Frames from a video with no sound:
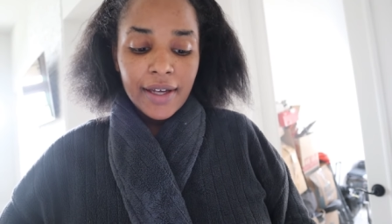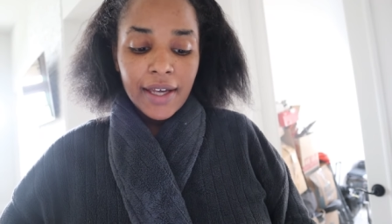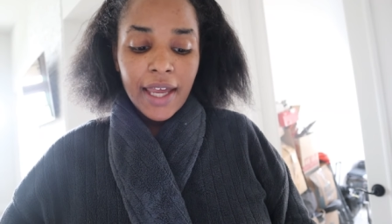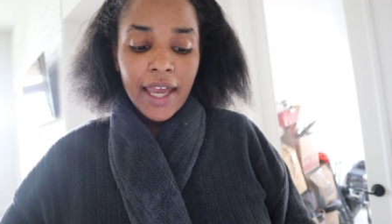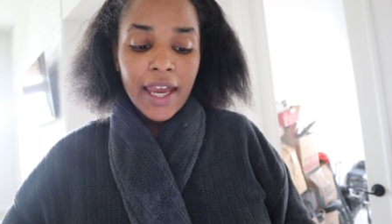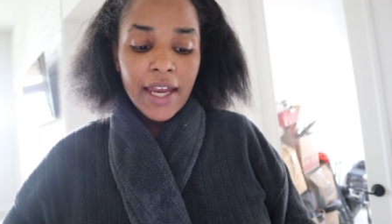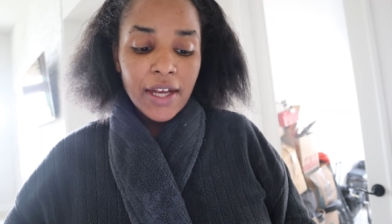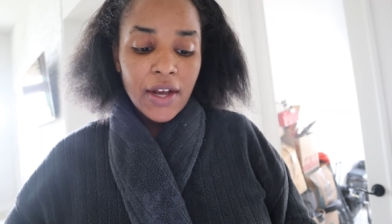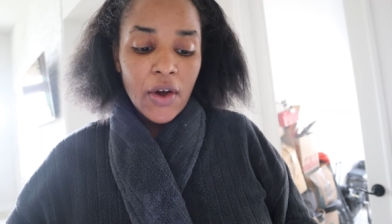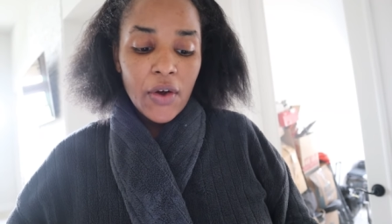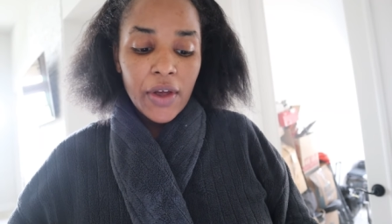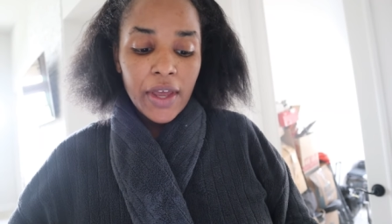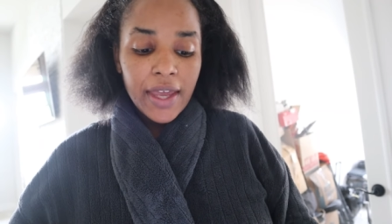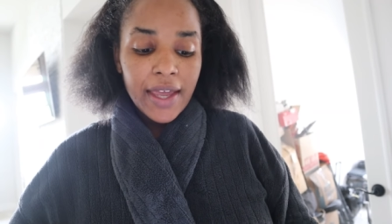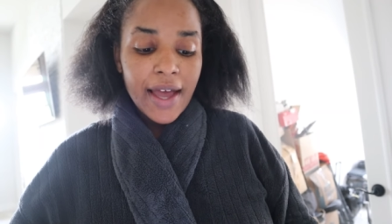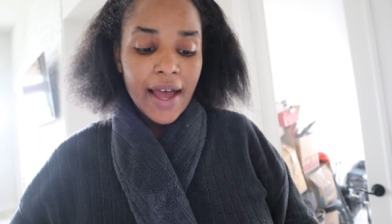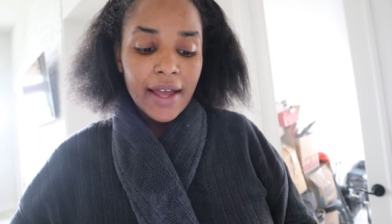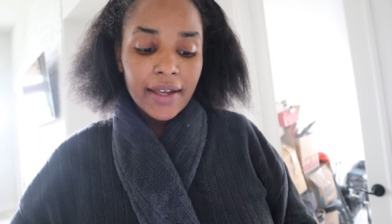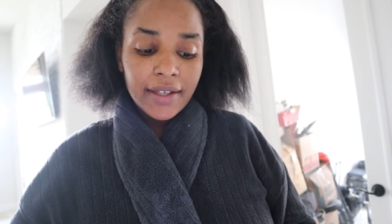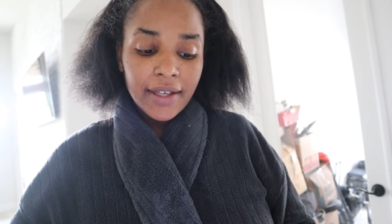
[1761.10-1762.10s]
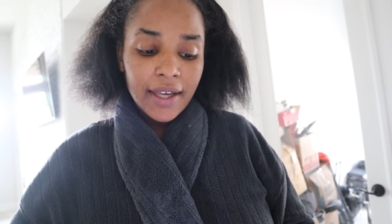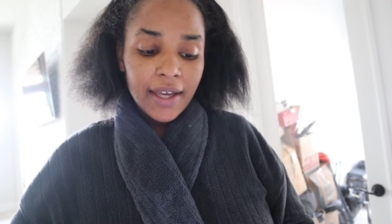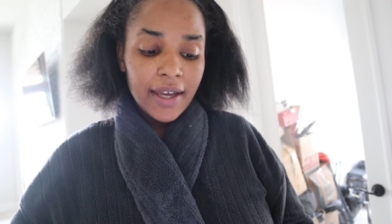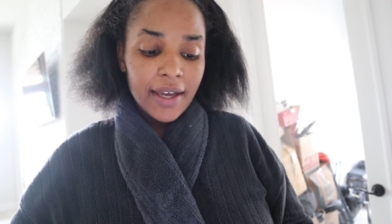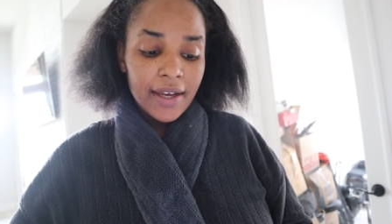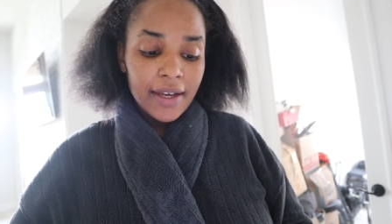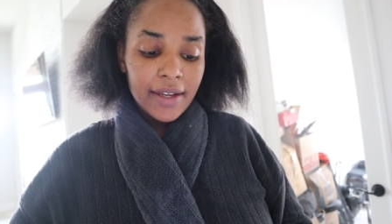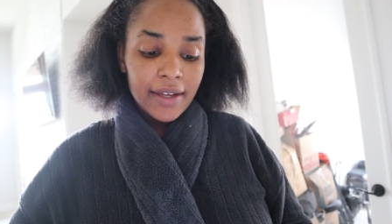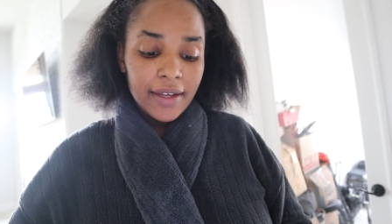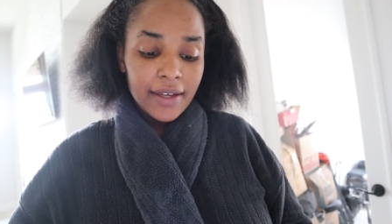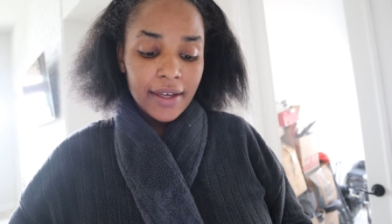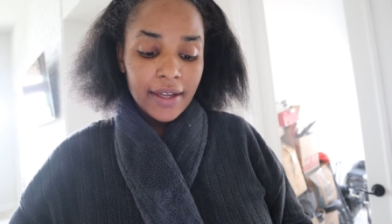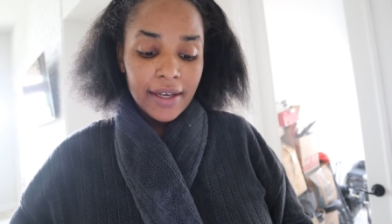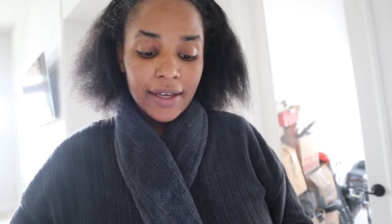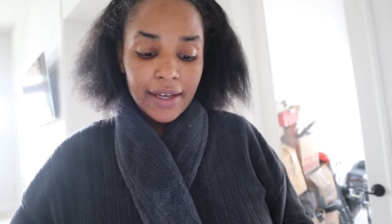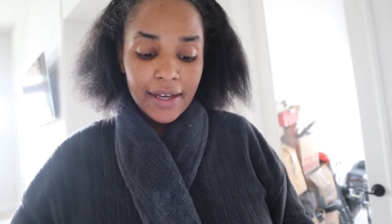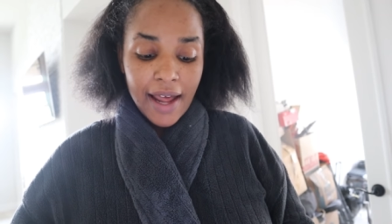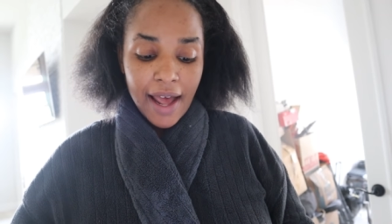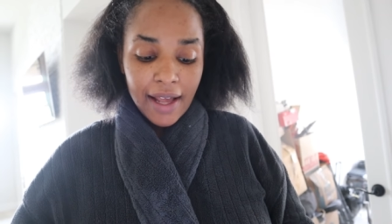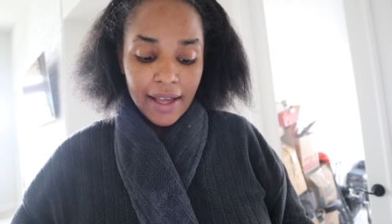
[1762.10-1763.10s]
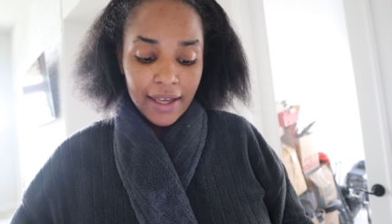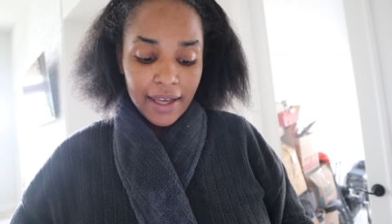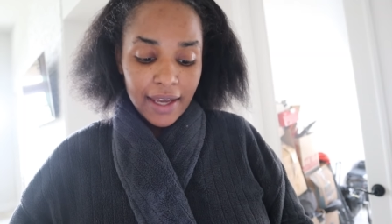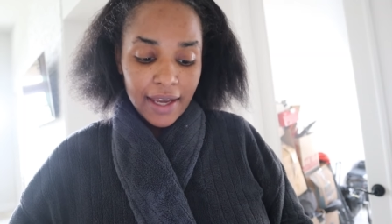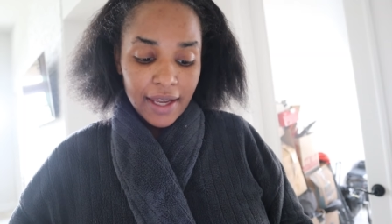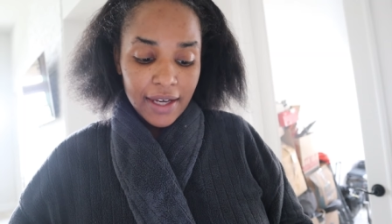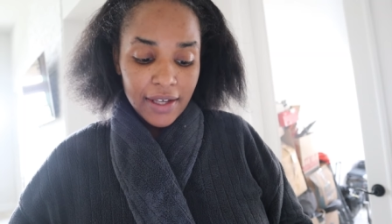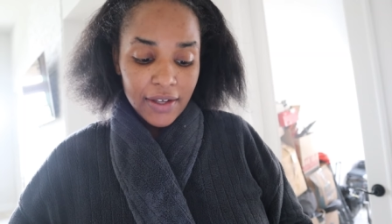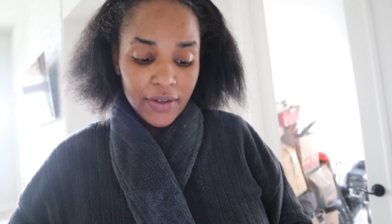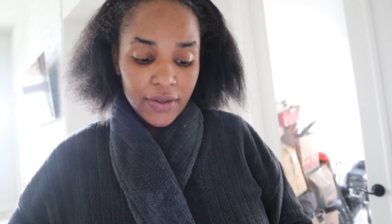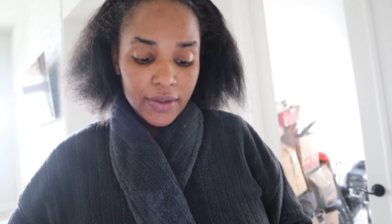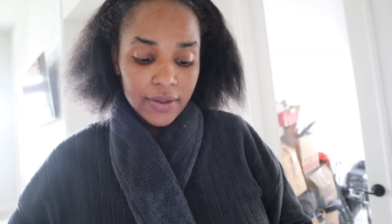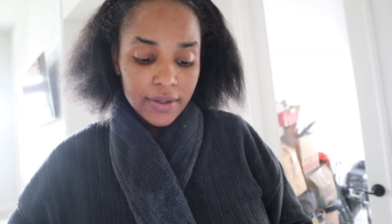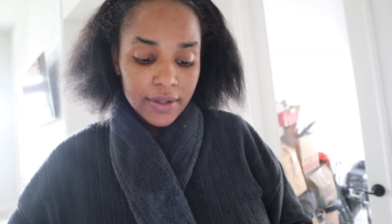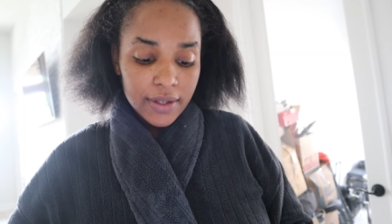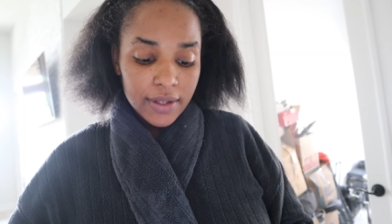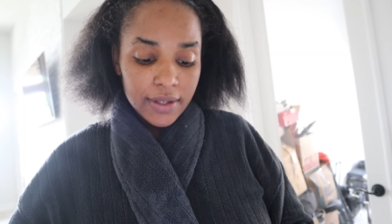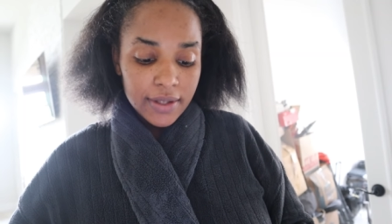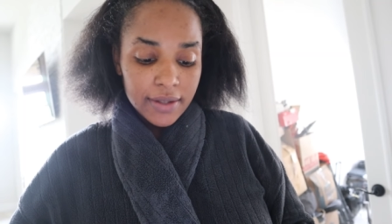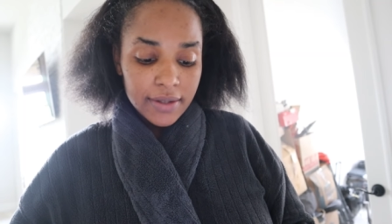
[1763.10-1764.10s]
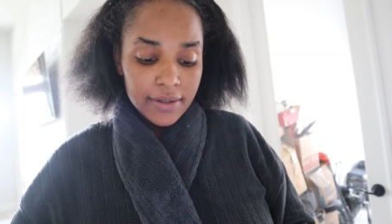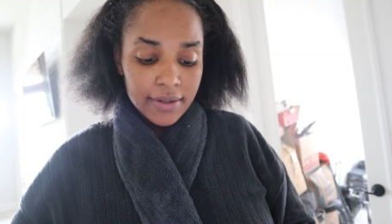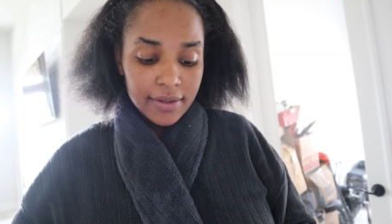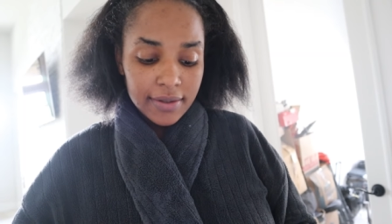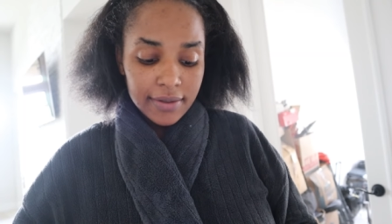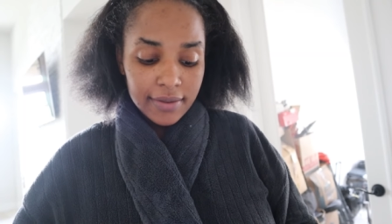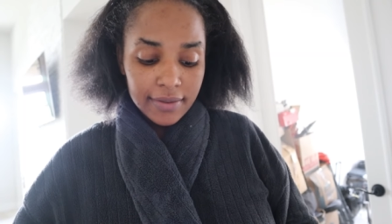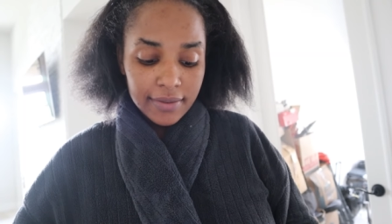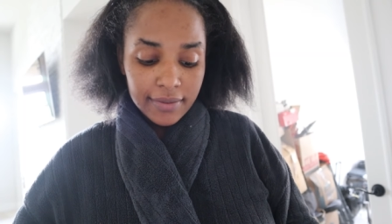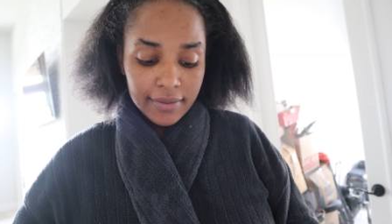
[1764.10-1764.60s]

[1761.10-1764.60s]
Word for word: He know he got candy and did not get any cookies.